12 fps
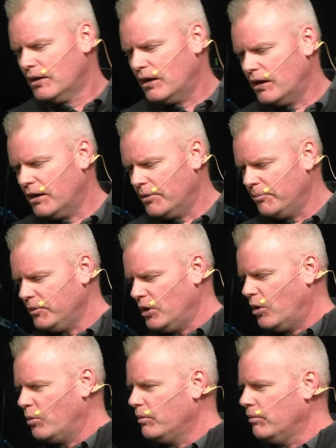um, you
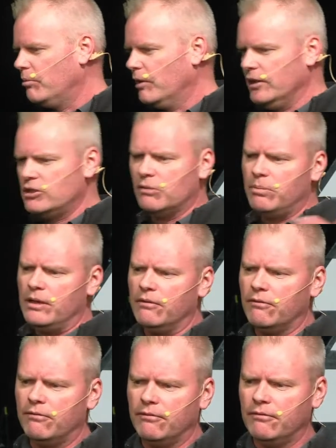know we really should be
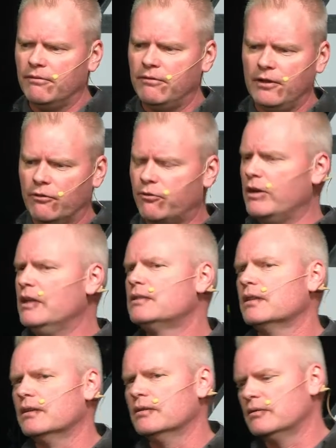feel free
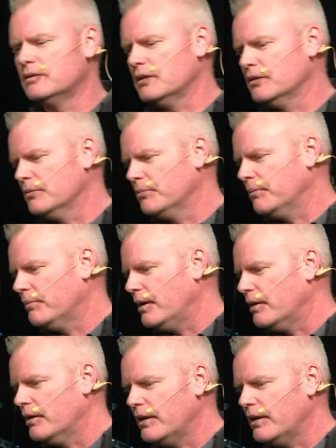to to uh,